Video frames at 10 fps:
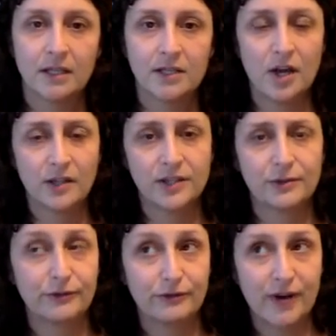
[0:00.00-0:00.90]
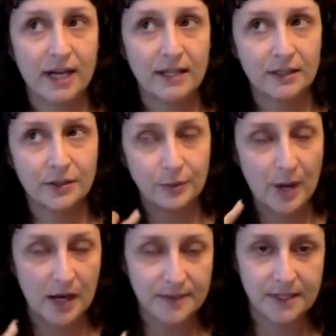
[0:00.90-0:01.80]
talk to a friend who
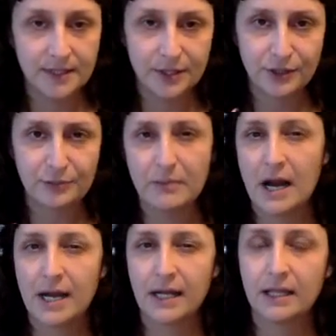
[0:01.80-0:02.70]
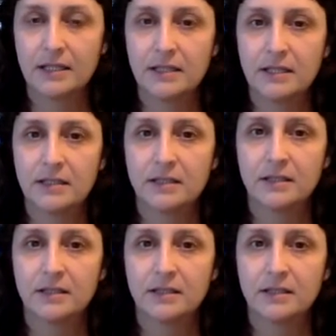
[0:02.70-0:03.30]
pops into your mind.